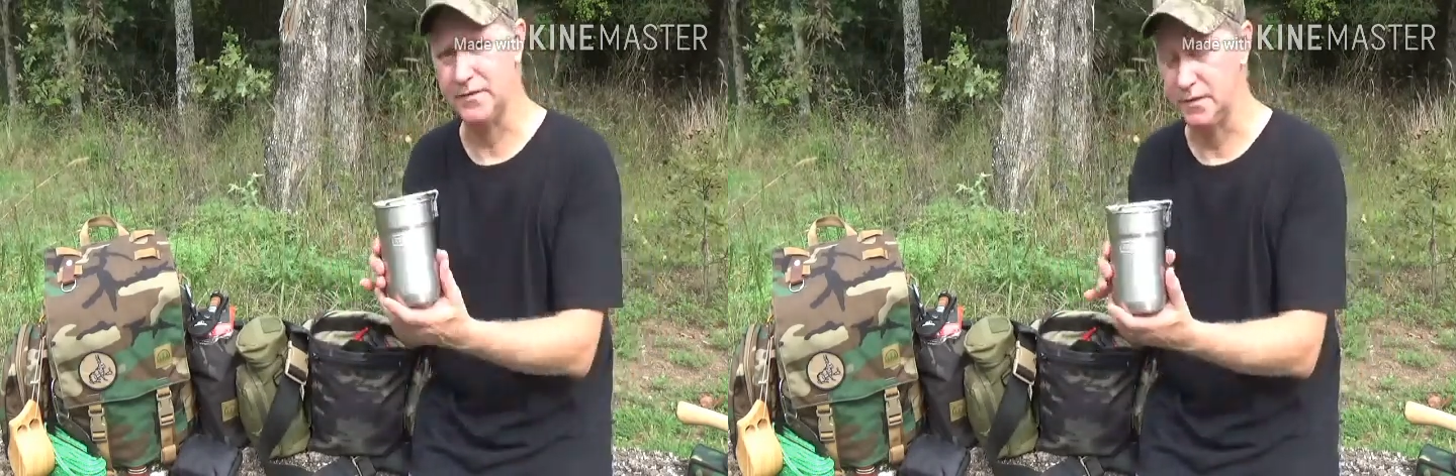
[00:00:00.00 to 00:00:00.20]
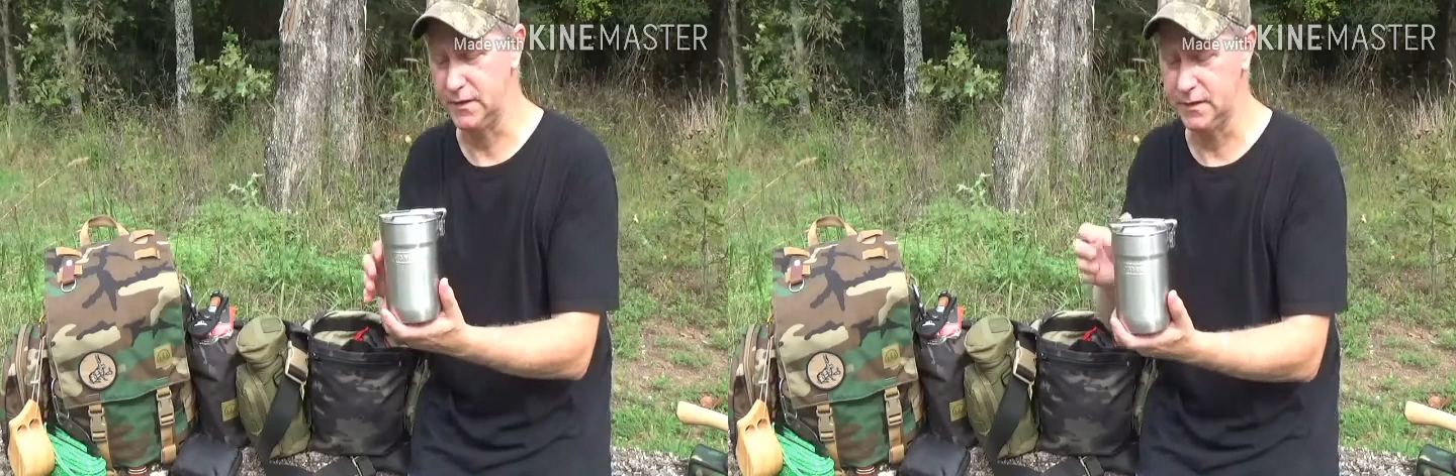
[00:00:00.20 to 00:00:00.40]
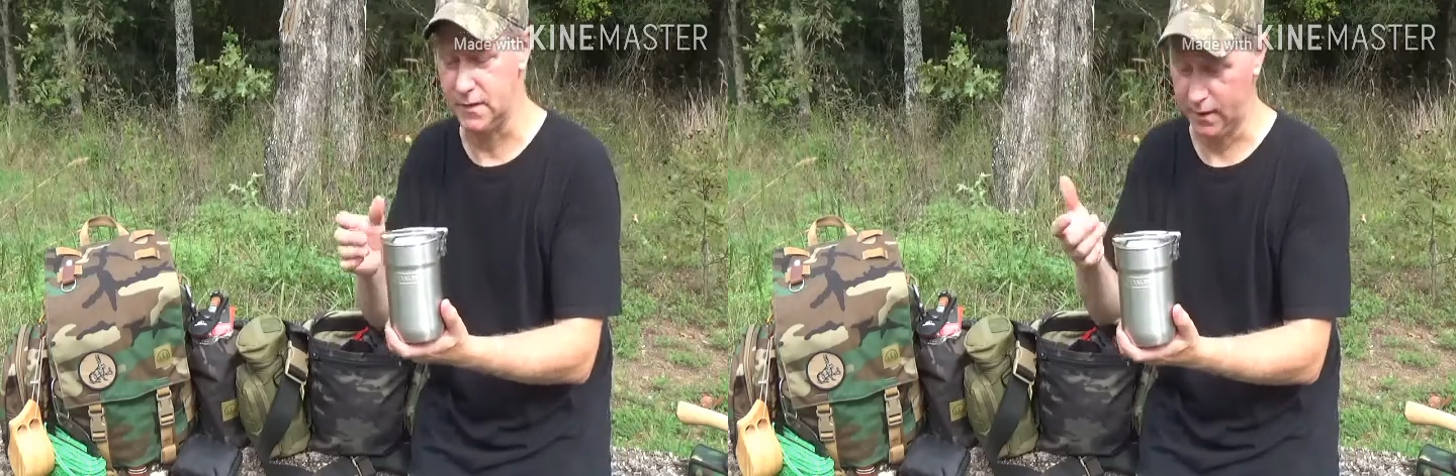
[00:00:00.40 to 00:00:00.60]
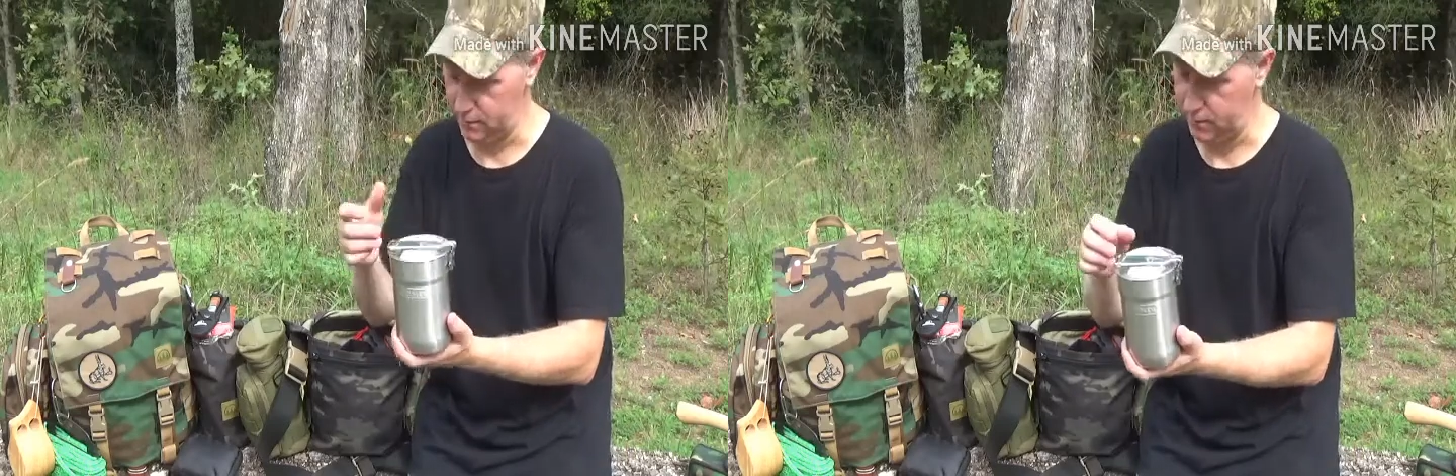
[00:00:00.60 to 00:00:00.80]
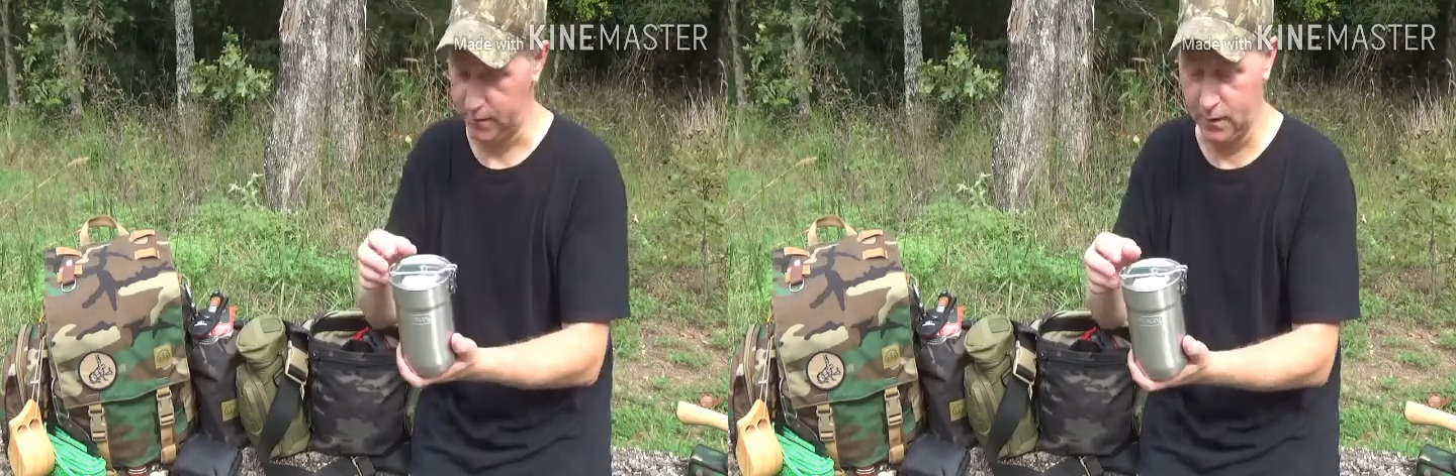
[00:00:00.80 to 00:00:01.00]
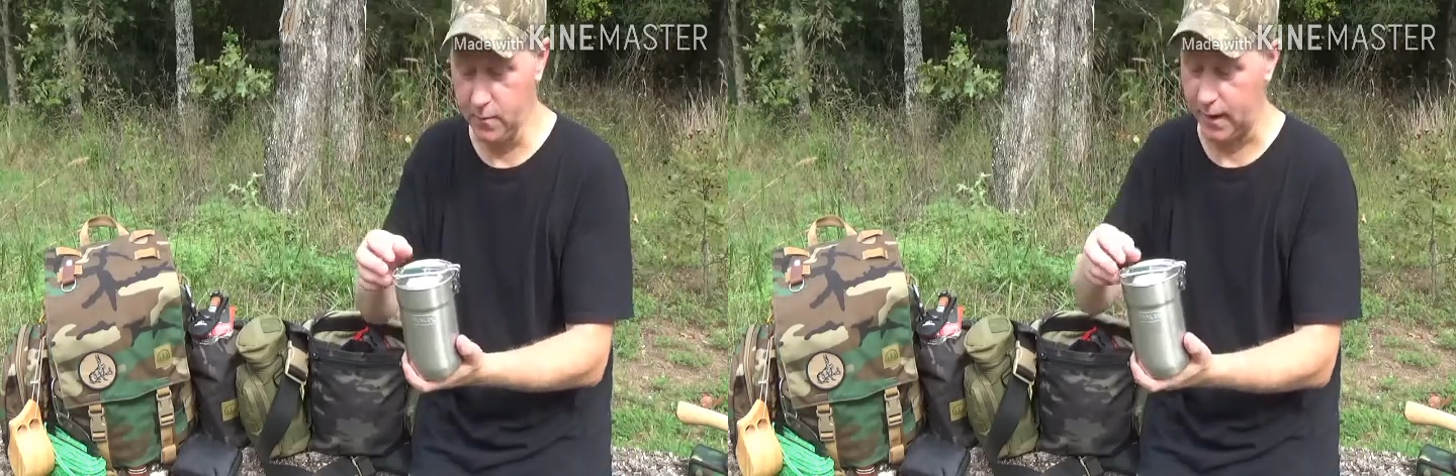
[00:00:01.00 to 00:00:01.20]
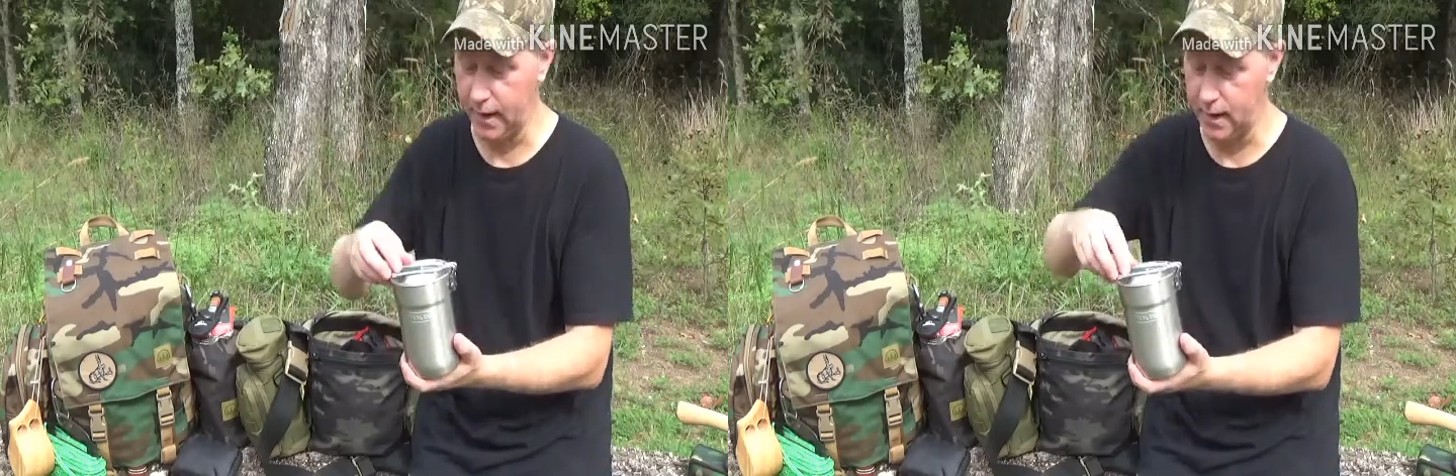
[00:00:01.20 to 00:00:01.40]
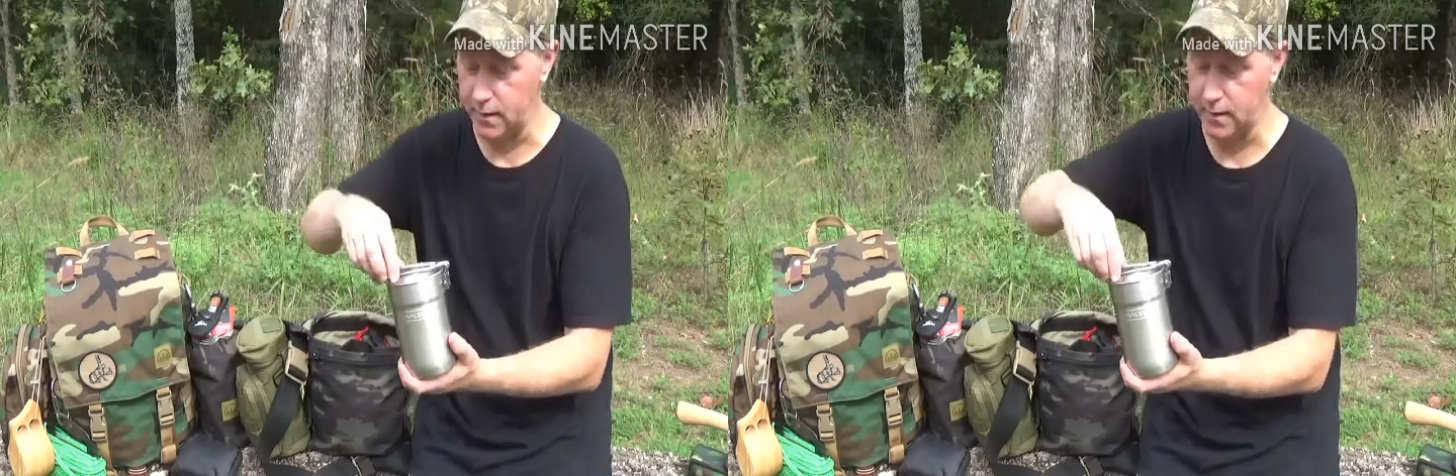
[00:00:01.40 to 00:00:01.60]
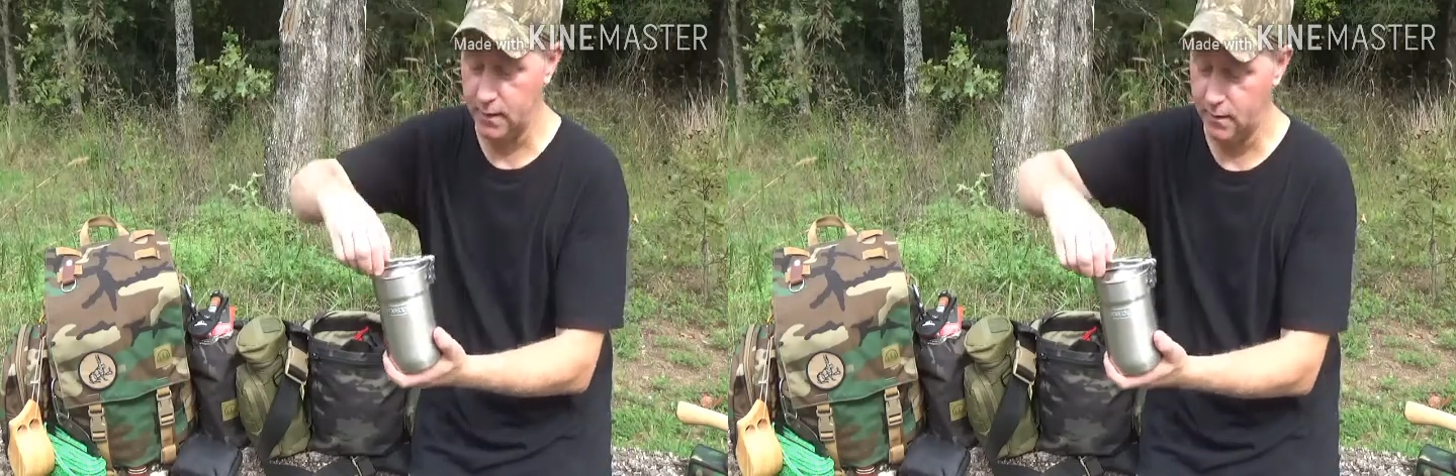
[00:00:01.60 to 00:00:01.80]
these, and they, they come in handy.